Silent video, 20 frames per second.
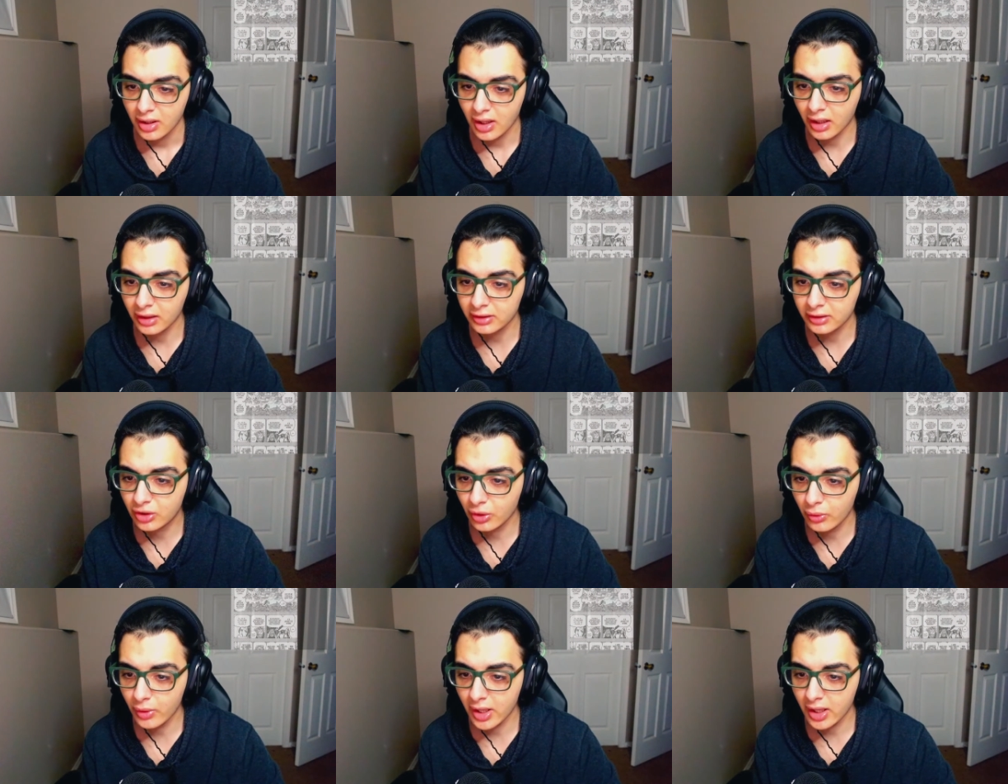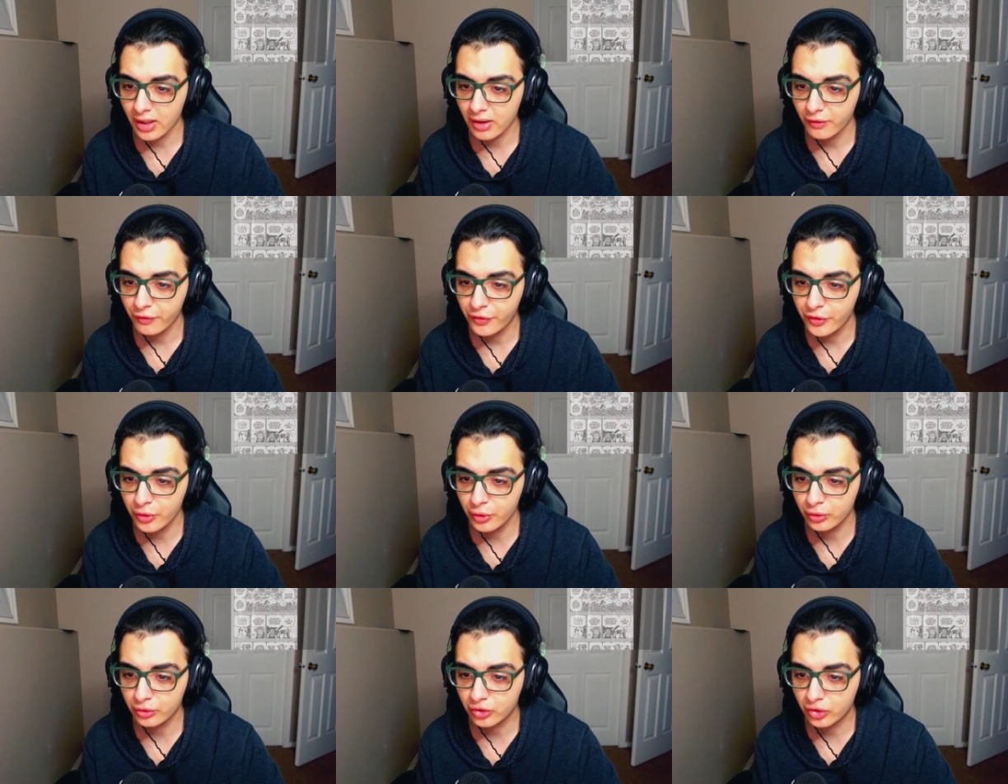They'll do it if
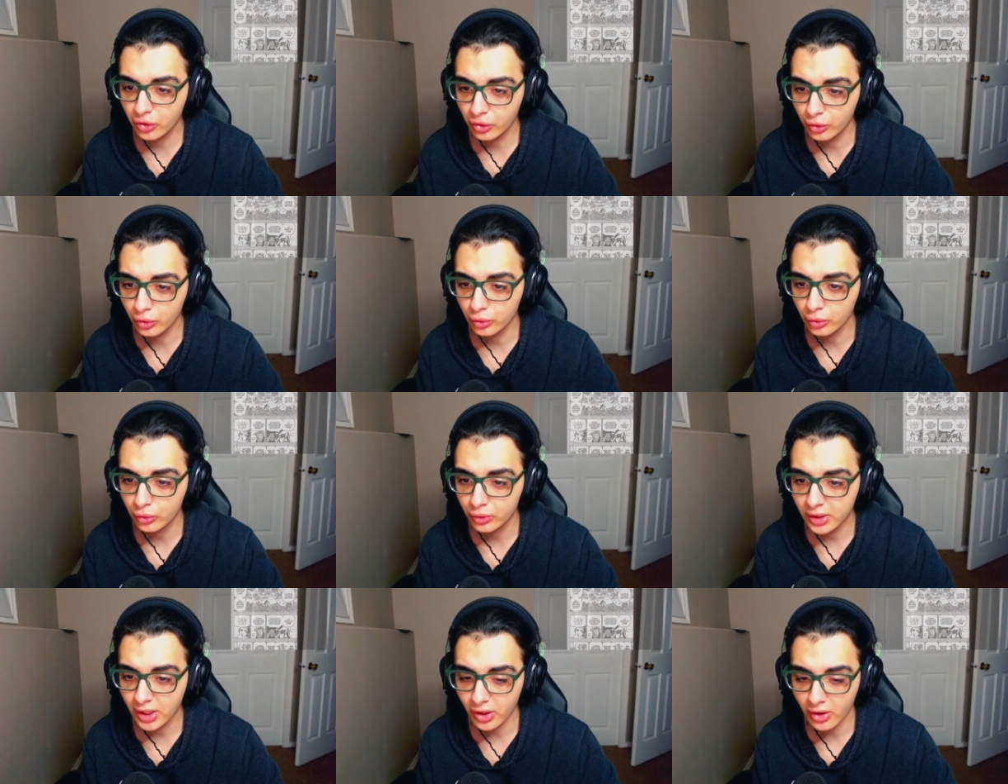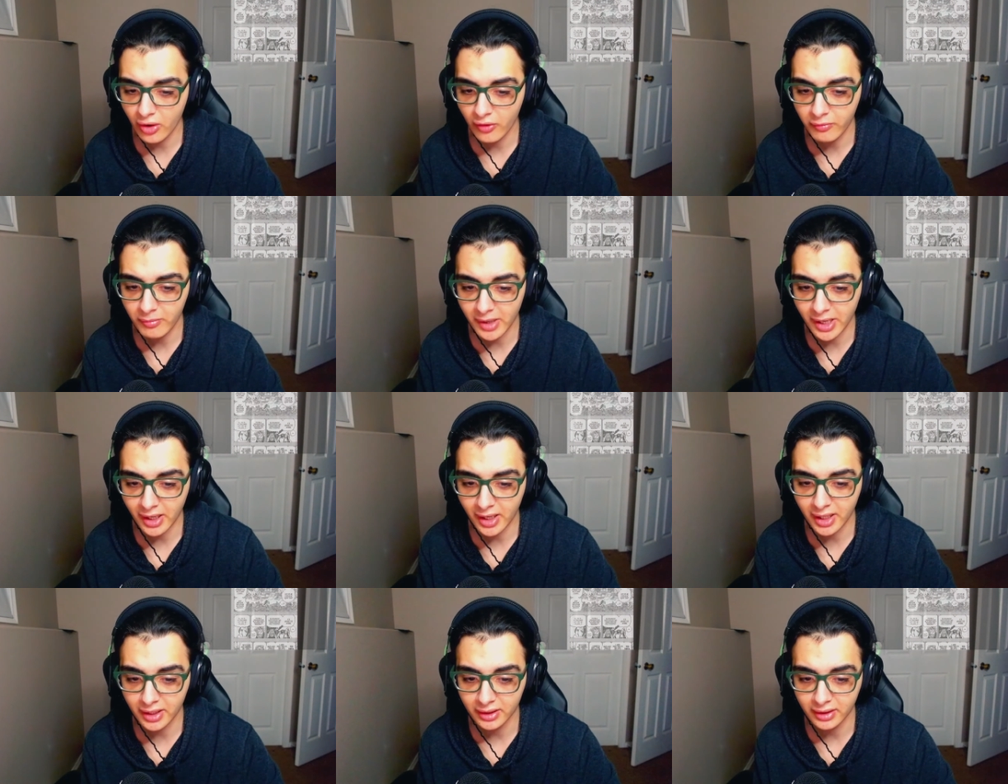you two get off my
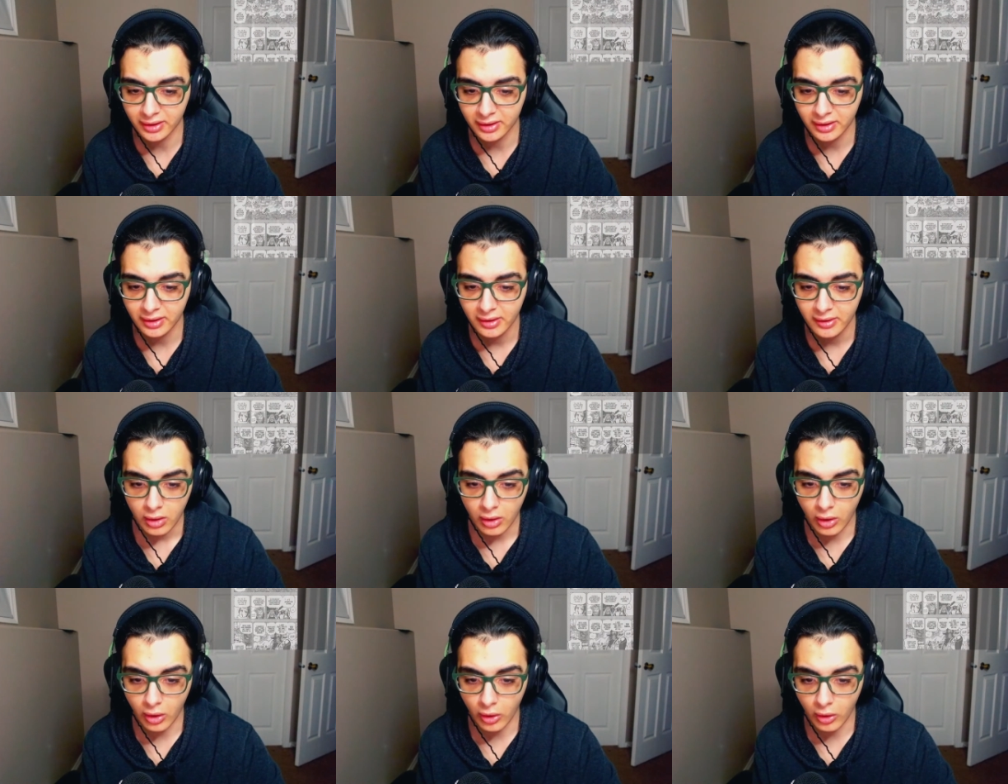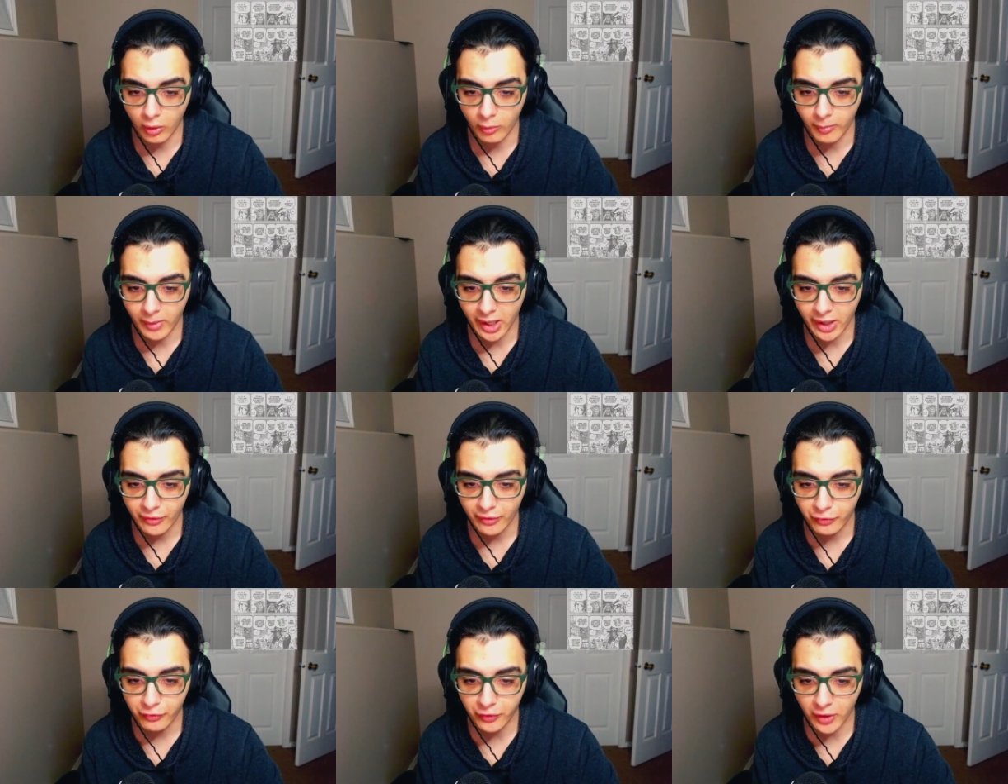island. Oh
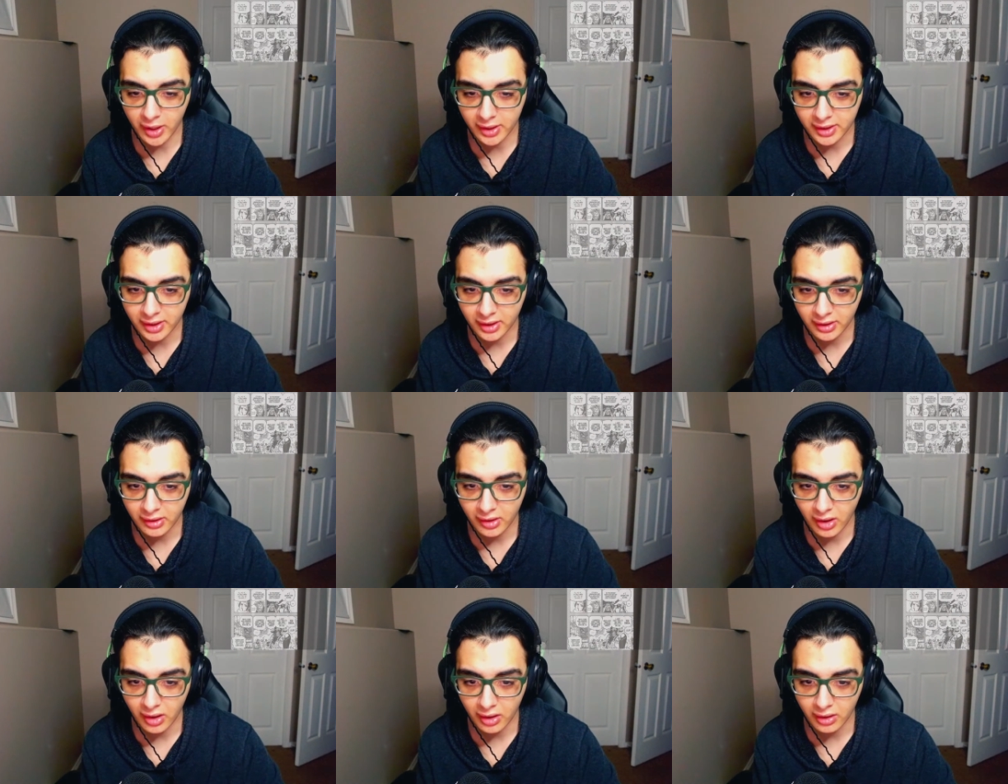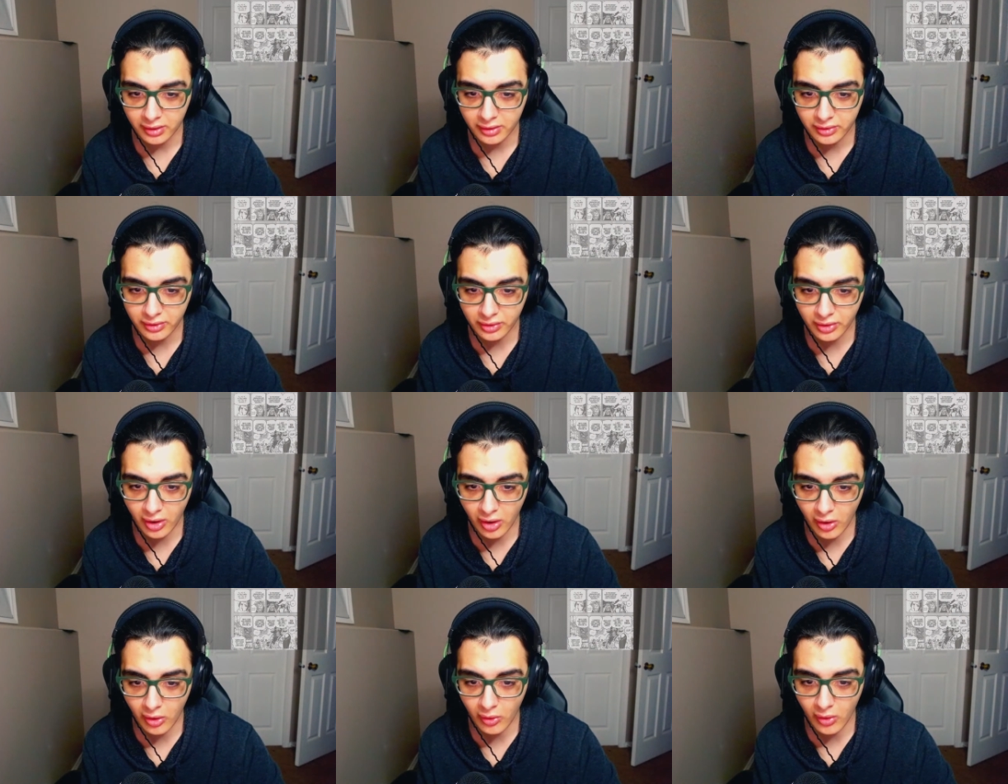my fucking god. You
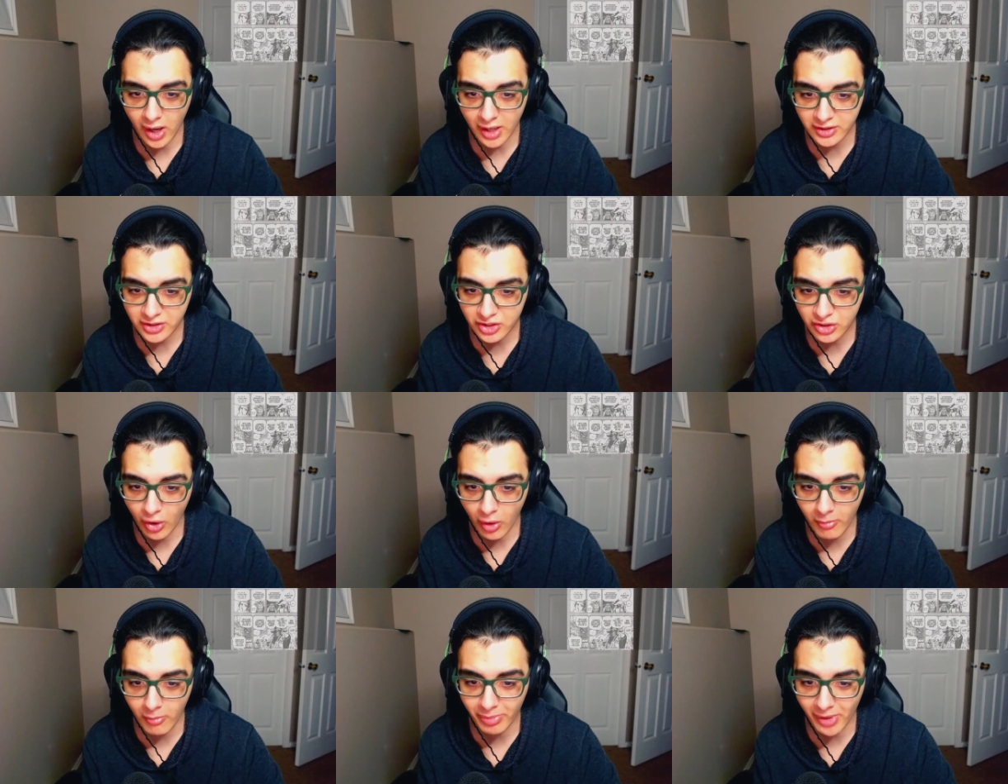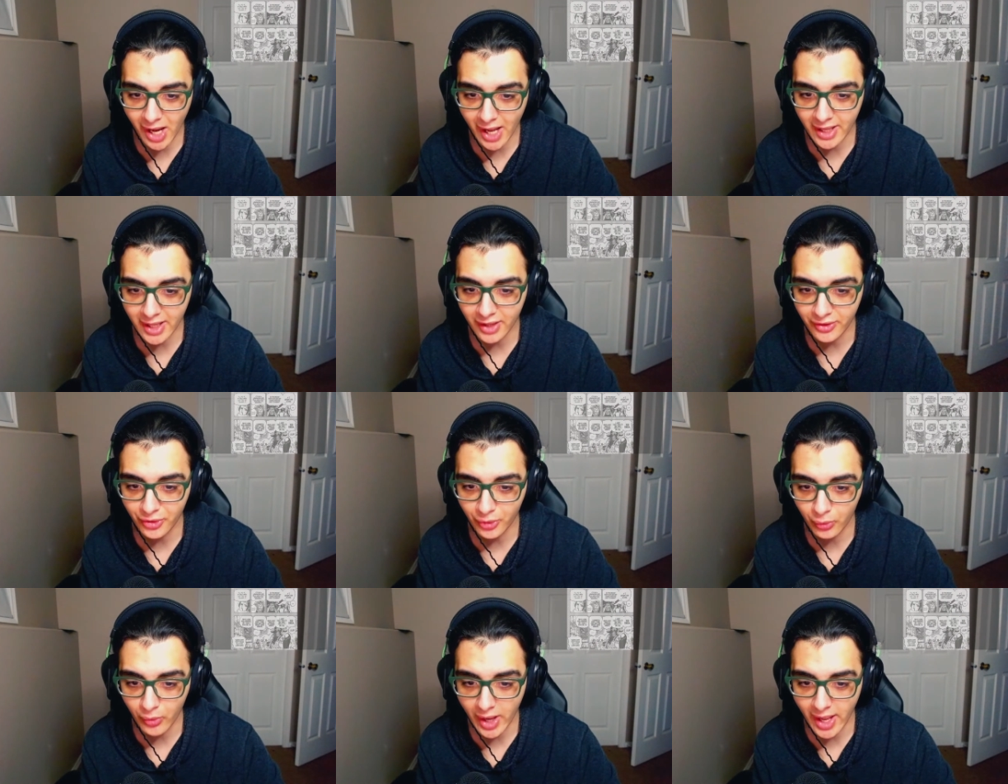know, I just don't buy
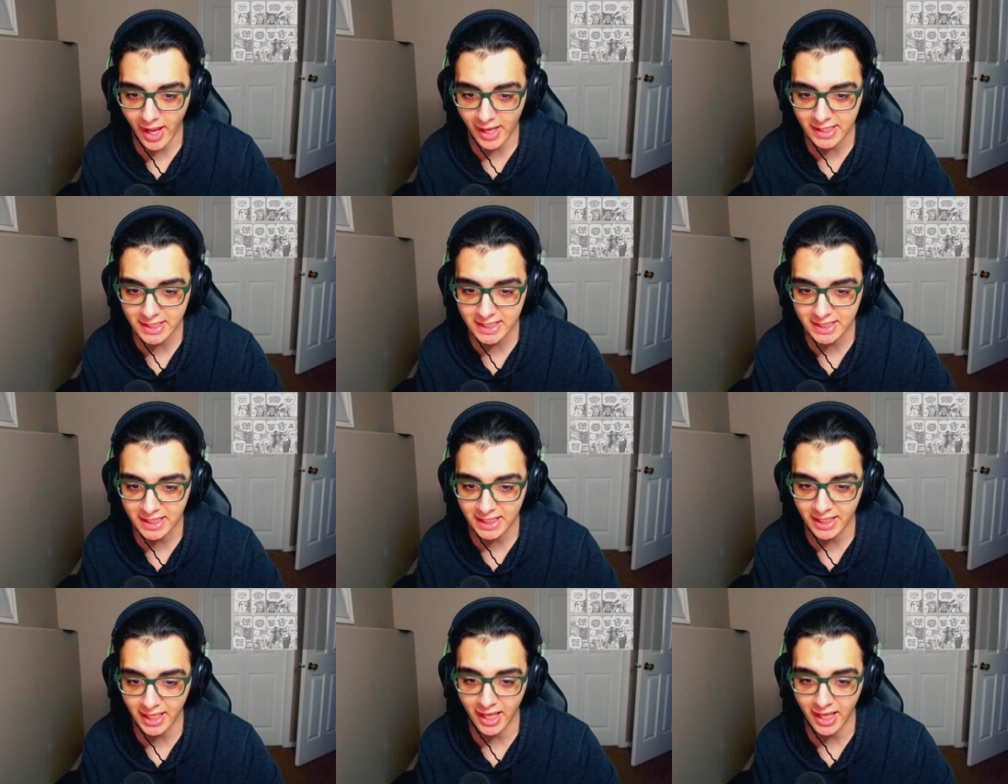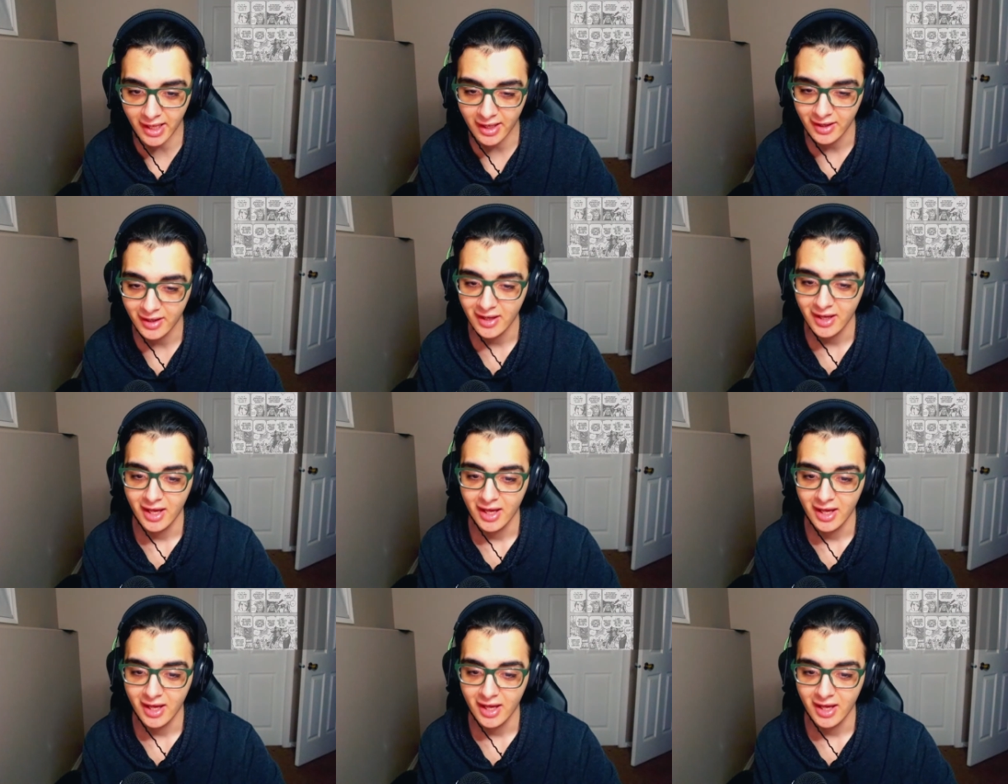it the way I see it.